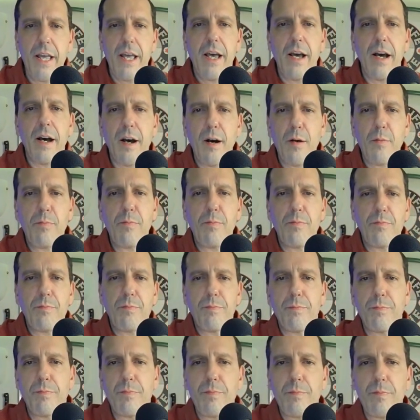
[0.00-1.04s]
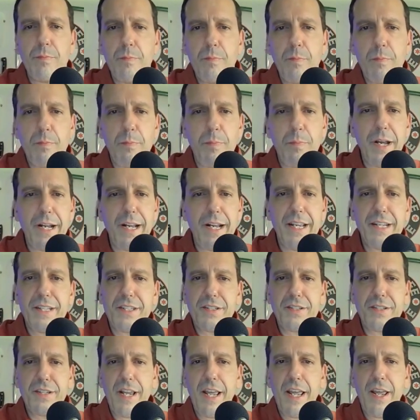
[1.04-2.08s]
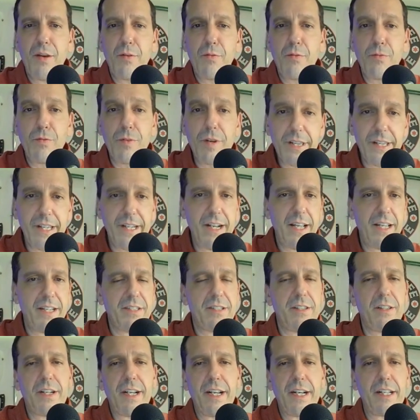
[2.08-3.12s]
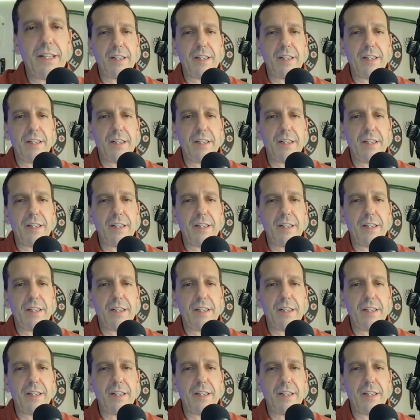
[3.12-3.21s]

Um, but it's a really nice looking